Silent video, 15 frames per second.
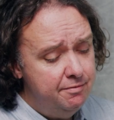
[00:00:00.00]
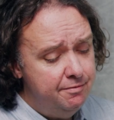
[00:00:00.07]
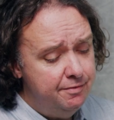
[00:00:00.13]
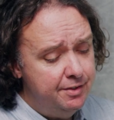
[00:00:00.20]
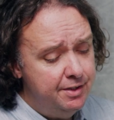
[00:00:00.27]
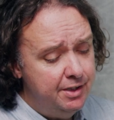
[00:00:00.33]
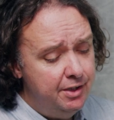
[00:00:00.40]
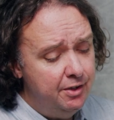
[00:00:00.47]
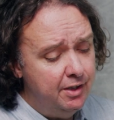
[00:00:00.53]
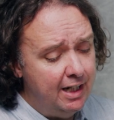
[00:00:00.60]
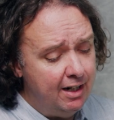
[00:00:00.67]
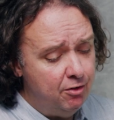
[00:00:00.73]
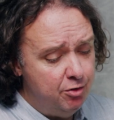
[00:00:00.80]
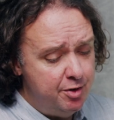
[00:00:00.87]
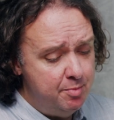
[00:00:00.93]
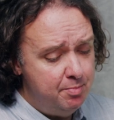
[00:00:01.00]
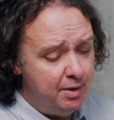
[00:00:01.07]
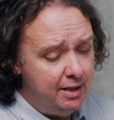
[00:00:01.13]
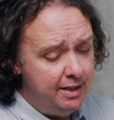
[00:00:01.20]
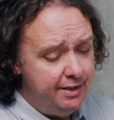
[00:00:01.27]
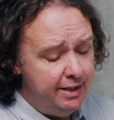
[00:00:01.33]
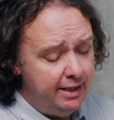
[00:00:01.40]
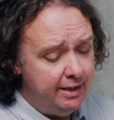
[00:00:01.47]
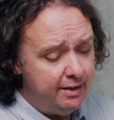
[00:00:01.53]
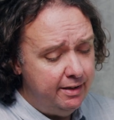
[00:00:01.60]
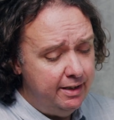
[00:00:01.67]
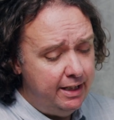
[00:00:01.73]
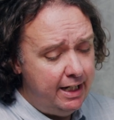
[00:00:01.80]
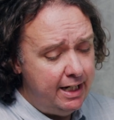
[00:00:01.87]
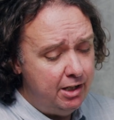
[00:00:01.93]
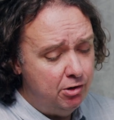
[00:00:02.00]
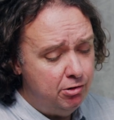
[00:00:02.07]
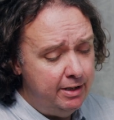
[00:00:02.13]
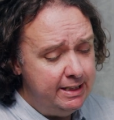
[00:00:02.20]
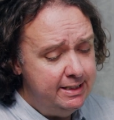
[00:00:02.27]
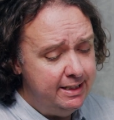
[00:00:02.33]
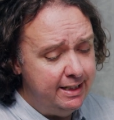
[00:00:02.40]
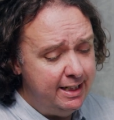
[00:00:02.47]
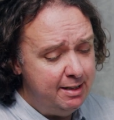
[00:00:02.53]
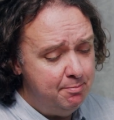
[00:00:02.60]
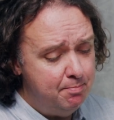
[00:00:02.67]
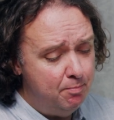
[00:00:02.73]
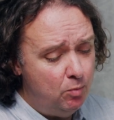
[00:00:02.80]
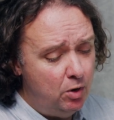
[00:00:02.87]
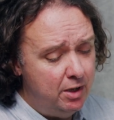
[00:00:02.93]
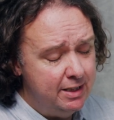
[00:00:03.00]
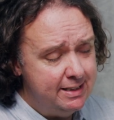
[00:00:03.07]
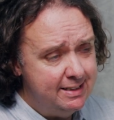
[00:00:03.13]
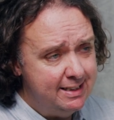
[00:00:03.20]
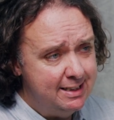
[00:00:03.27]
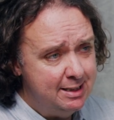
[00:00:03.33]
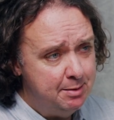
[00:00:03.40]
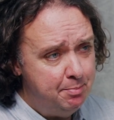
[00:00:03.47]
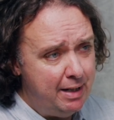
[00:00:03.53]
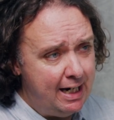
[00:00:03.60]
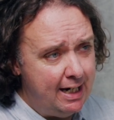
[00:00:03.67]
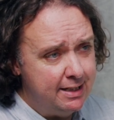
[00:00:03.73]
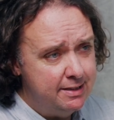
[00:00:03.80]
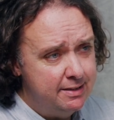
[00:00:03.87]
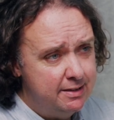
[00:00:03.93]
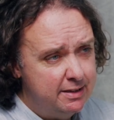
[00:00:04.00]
for the Google algorithm, but I think increasingly what I suspect,